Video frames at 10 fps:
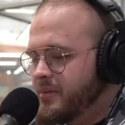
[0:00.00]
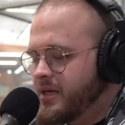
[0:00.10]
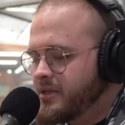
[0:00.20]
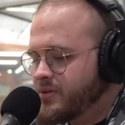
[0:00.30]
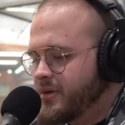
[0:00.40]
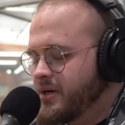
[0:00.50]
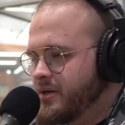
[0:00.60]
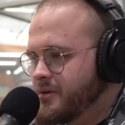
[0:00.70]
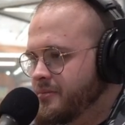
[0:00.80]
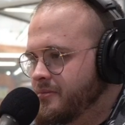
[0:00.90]

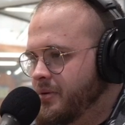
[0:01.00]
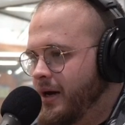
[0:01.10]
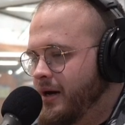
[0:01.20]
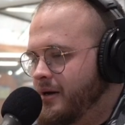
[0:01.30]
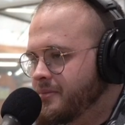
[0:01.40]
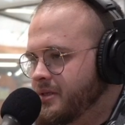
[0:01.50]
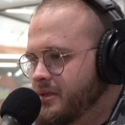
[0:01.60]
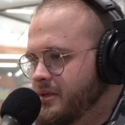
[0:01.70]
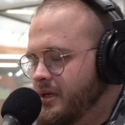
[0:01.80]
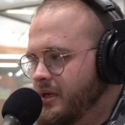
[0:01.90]
Israel bombed
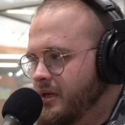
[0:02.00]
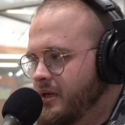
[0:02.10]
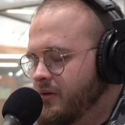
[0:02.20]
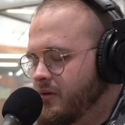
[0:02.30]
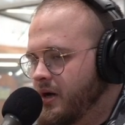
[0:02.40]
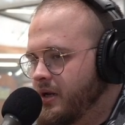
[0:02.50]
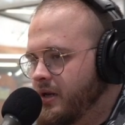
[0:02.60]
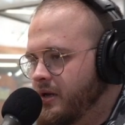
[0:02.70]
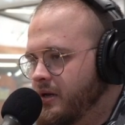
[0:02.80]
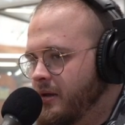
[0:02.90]
the
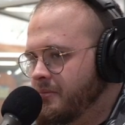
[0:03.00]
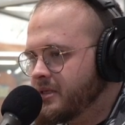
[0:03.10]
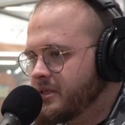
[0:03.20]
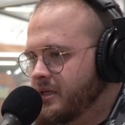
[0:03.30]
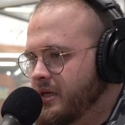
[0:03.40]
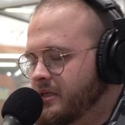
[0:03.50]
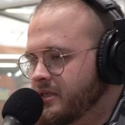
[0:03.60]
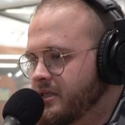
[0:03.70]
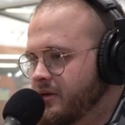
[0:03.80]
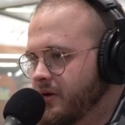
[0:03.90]
Iranian embassy in
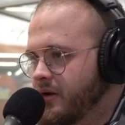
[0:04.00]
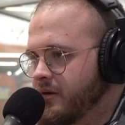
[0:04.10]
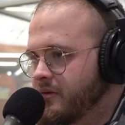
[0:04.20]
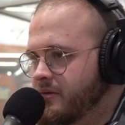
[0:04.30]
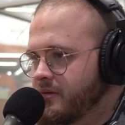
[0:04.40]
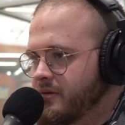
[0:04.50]
Syria.